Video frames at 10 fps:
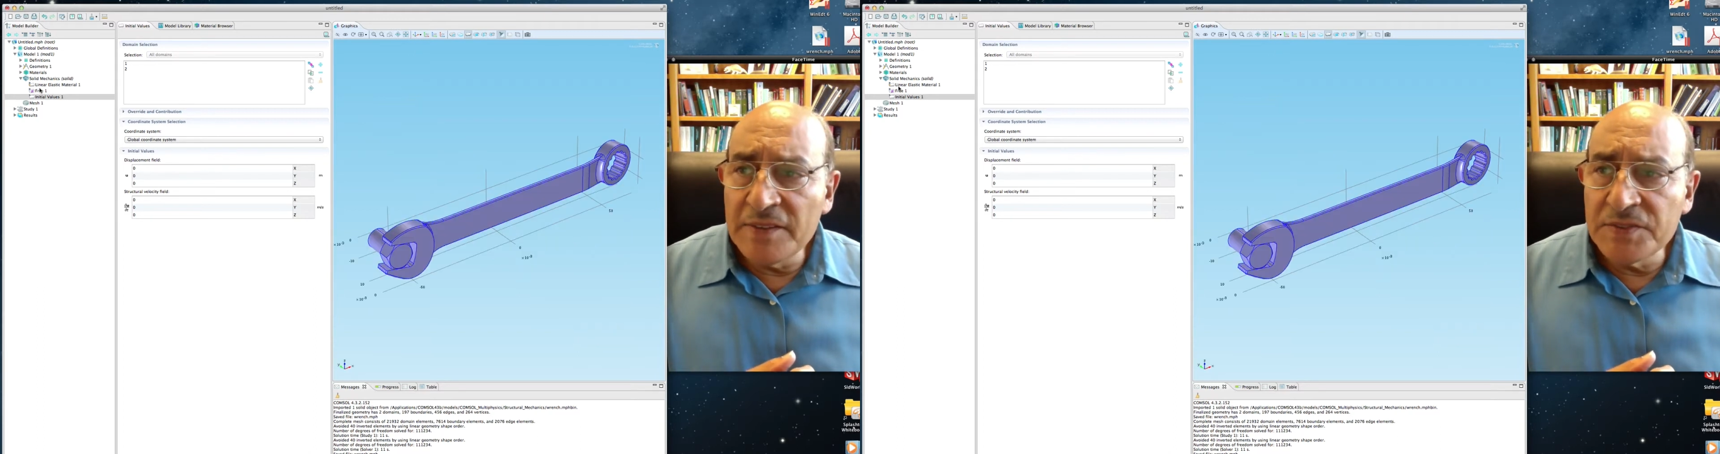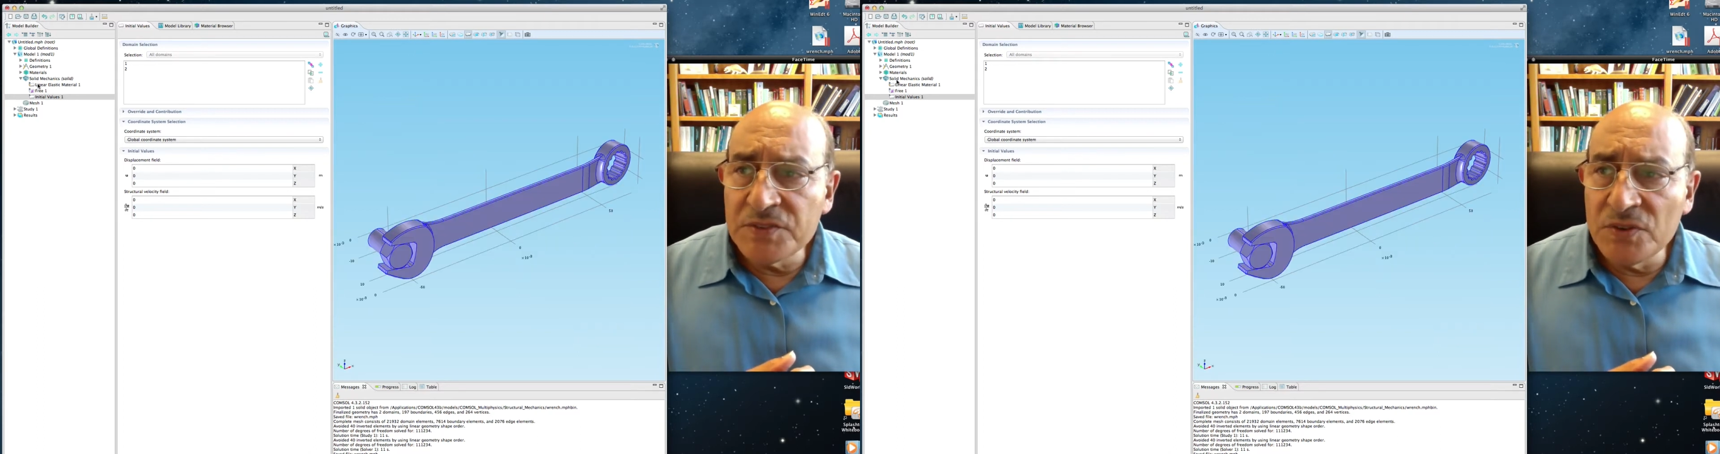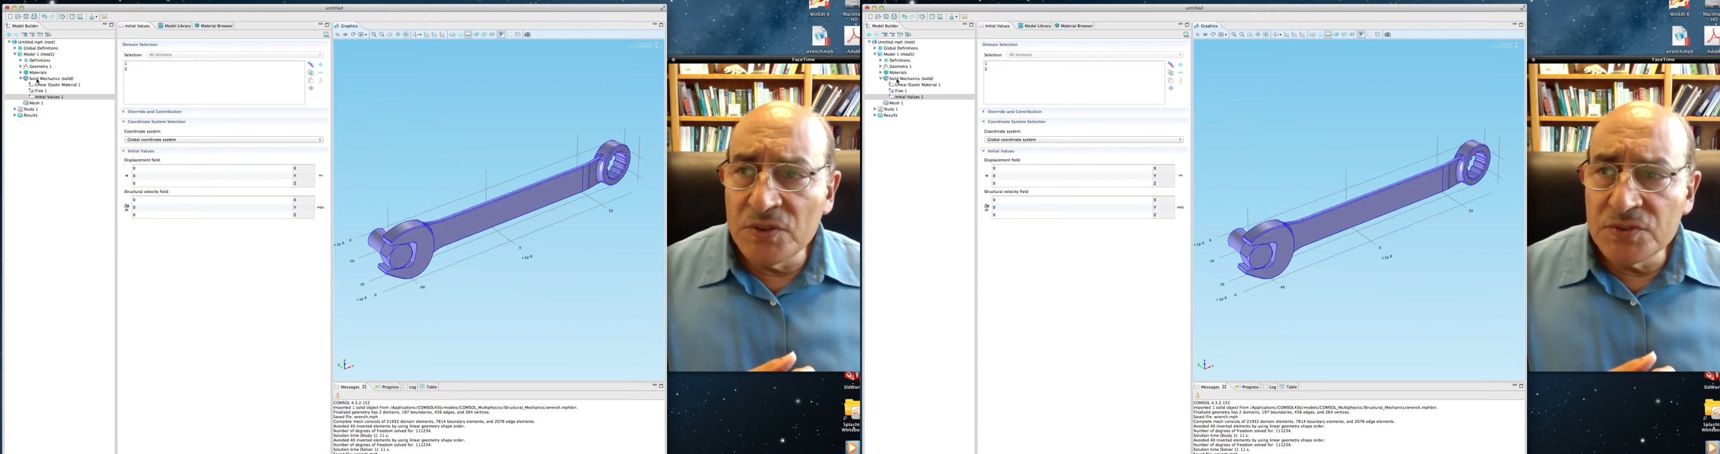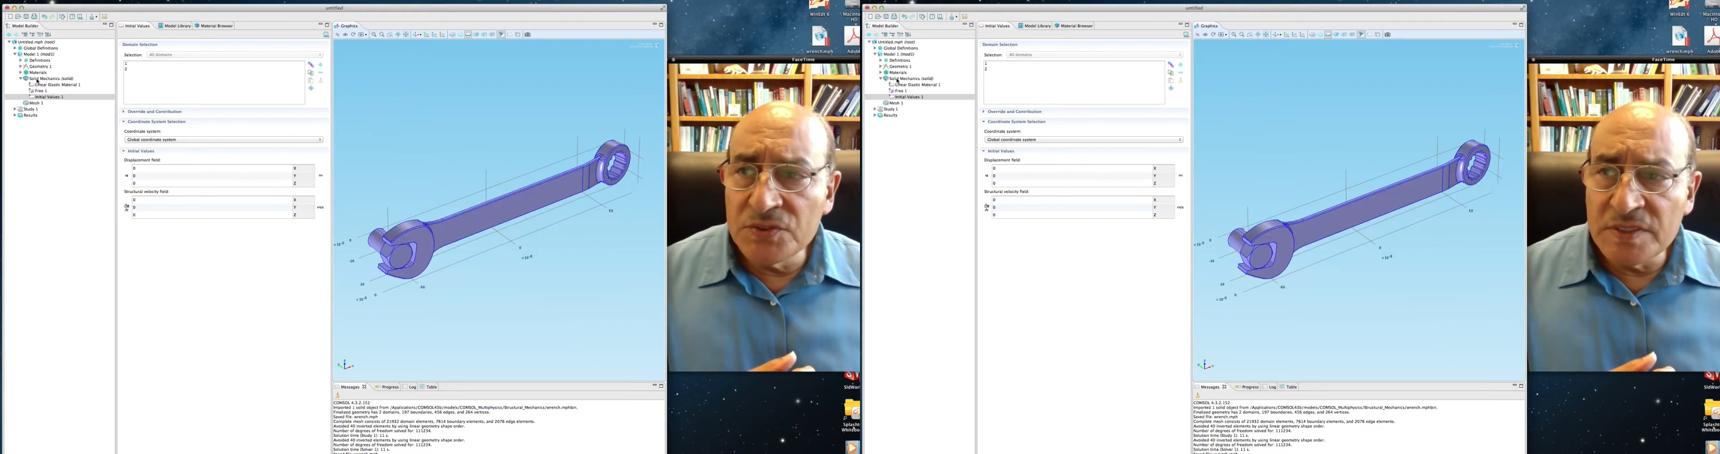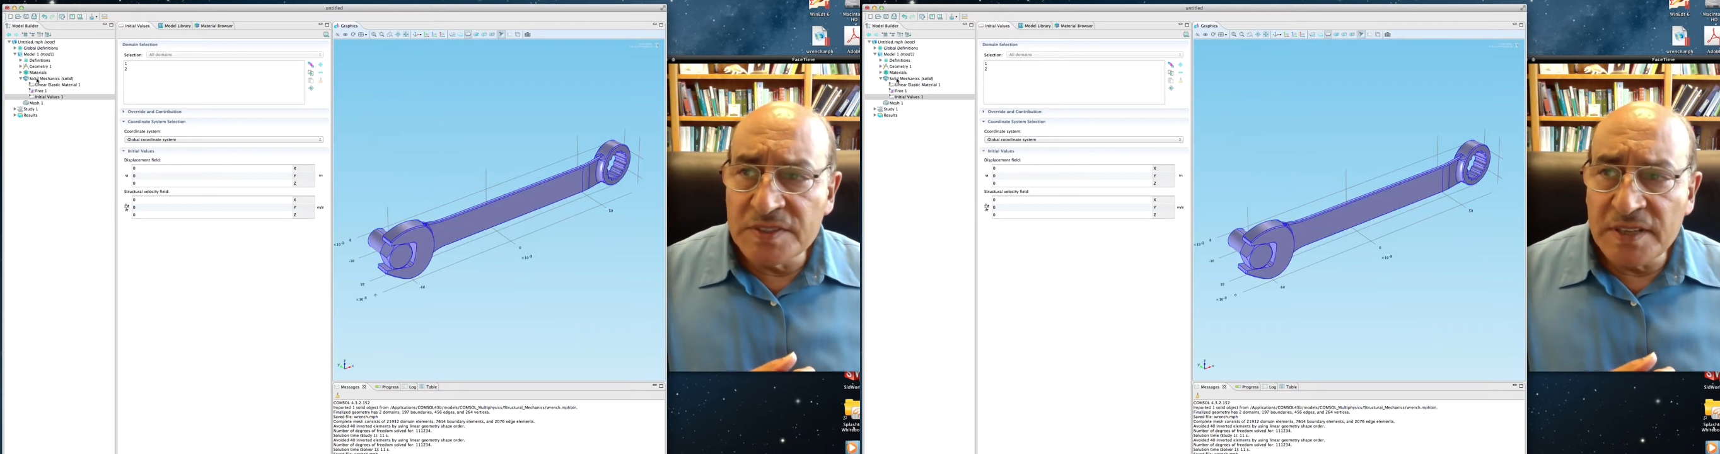go to
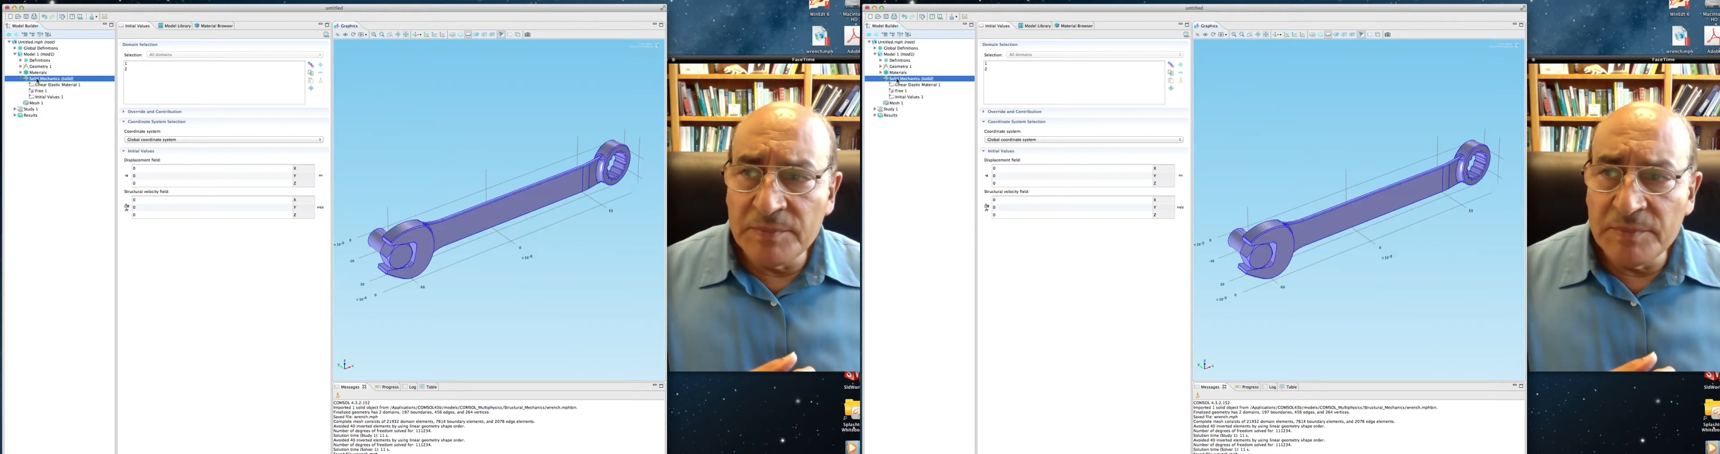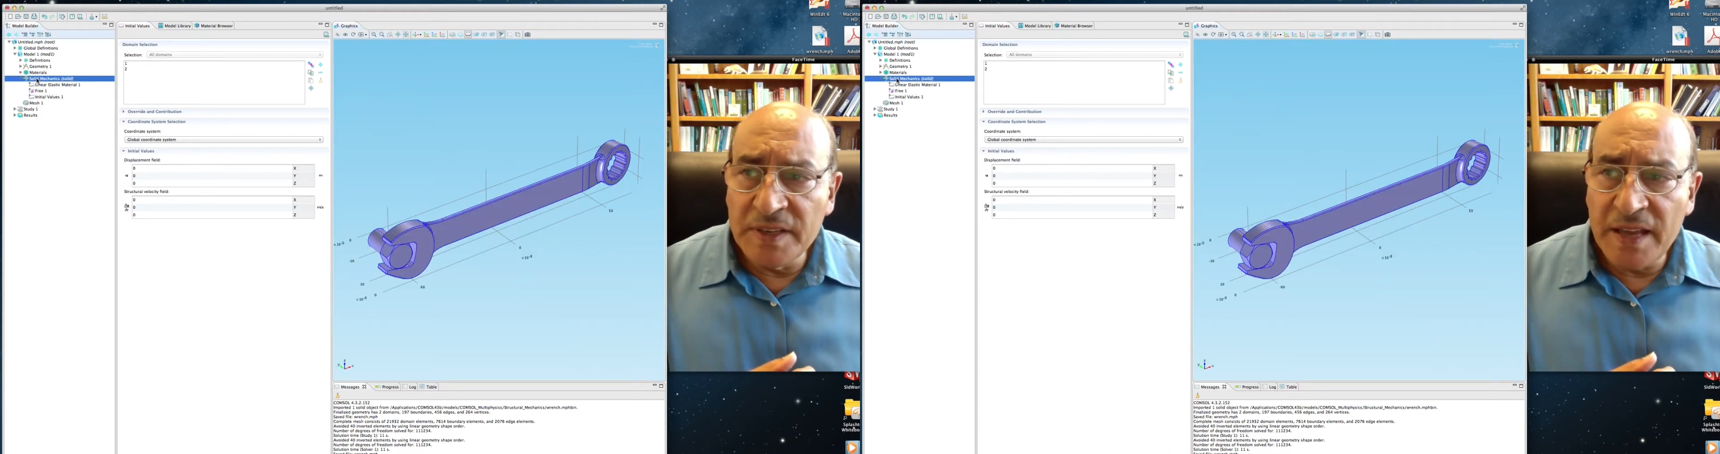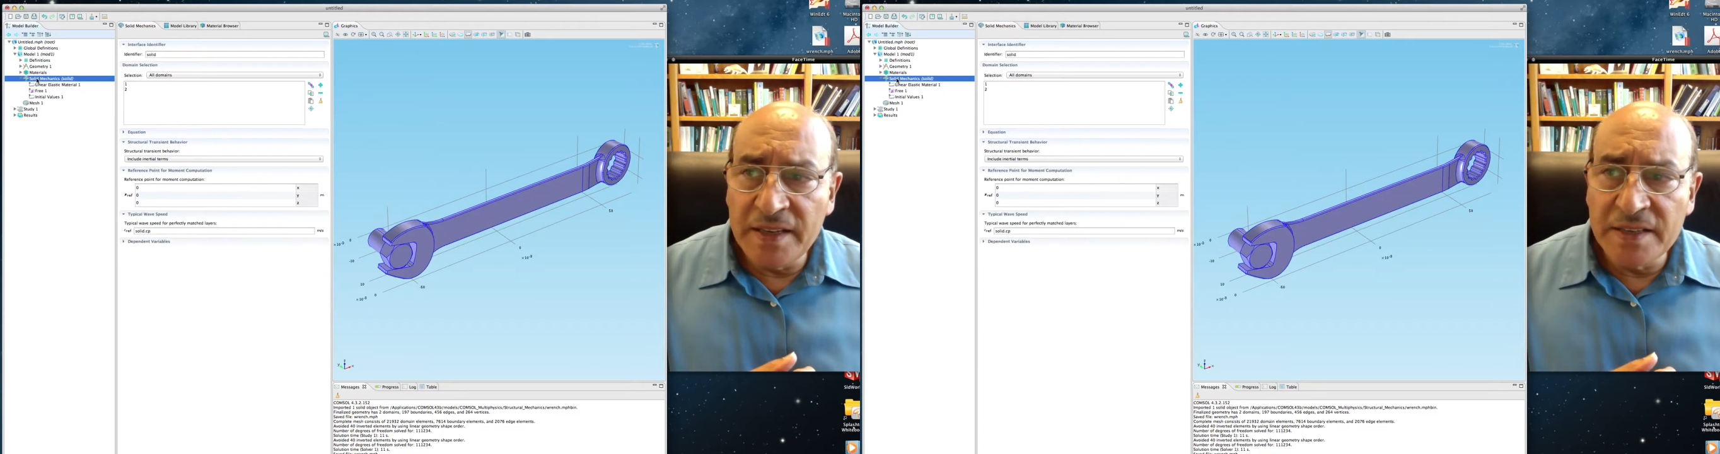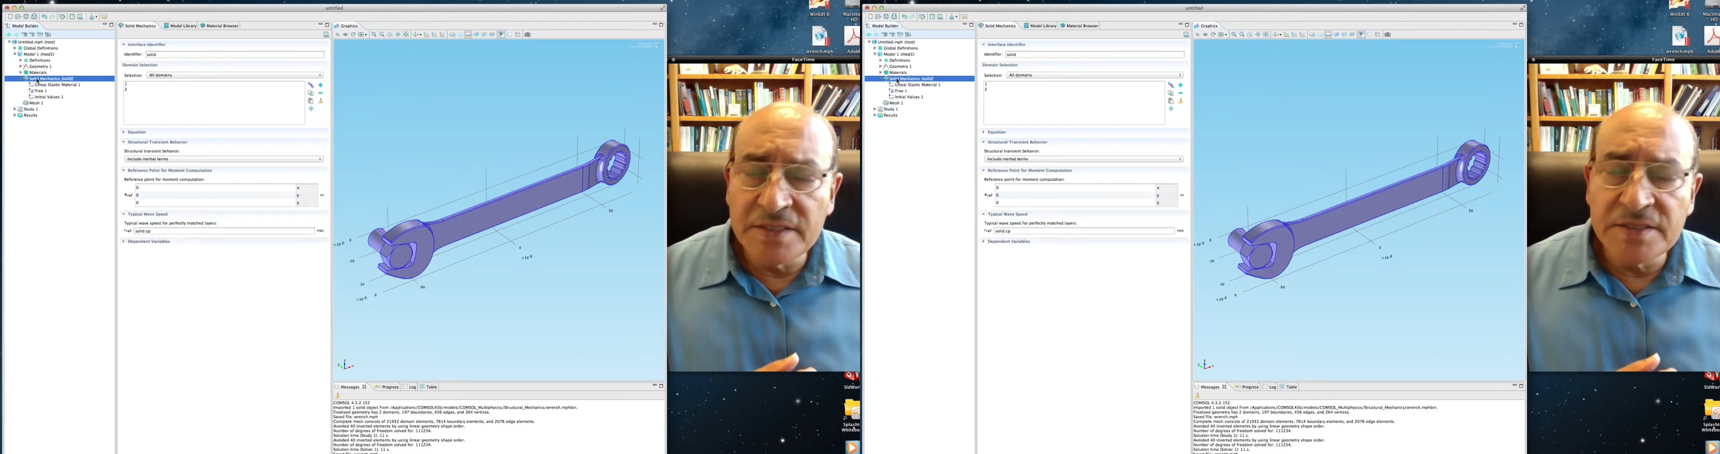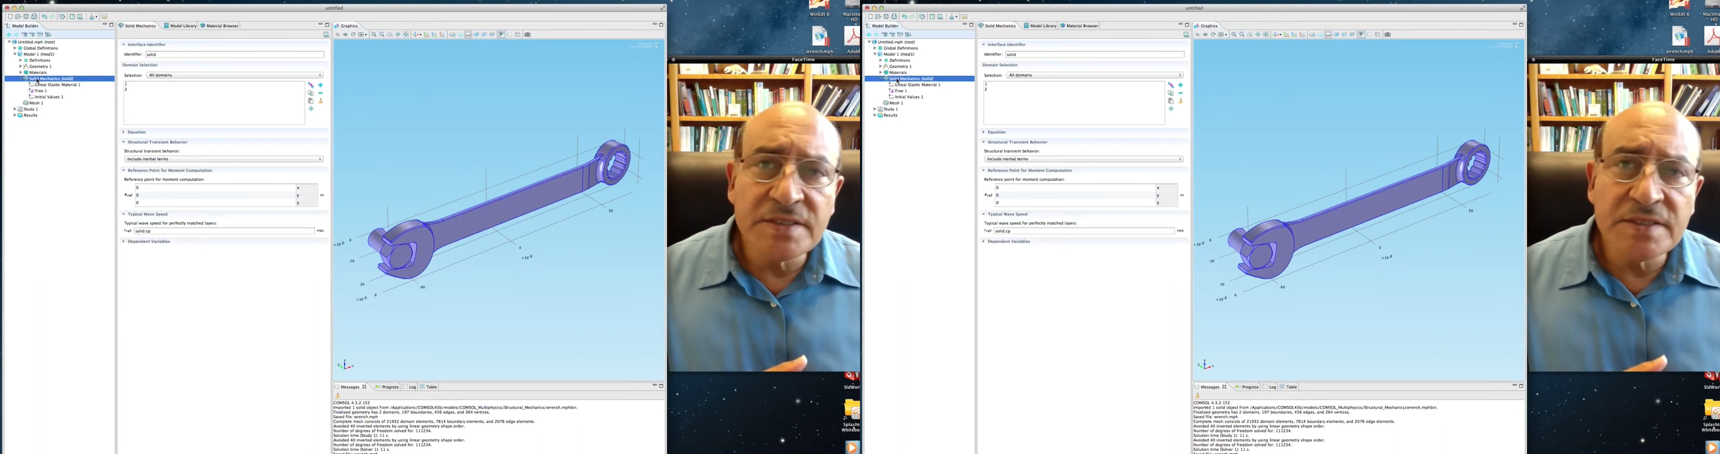the solid mechanics